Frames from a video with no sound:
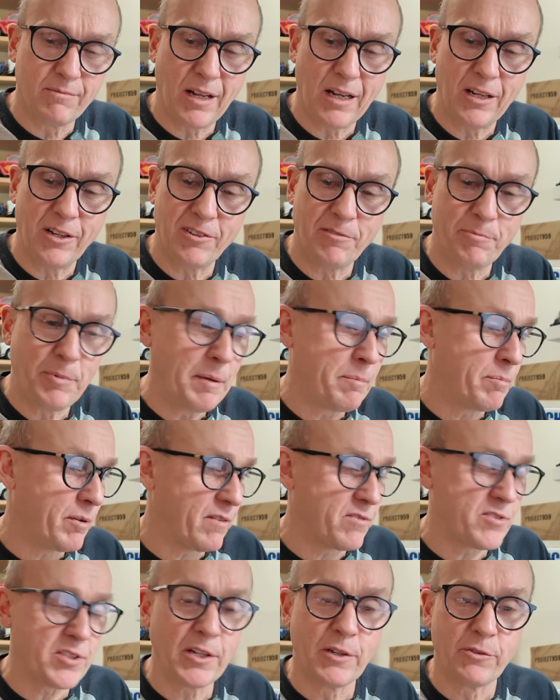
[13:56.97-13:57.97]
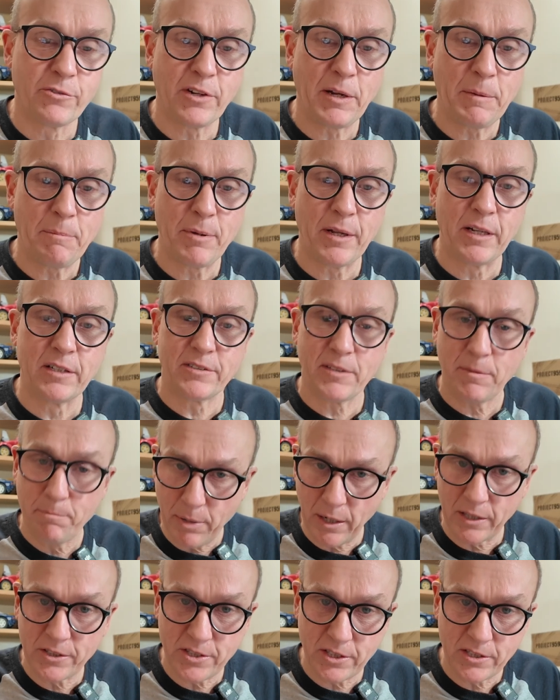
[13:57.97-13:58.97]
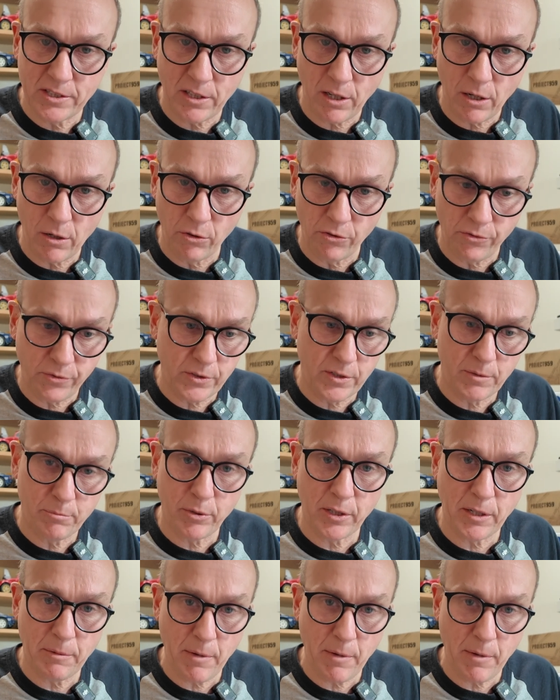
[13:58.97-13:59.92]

A lot of people I've seen already built, punctured the holes for the body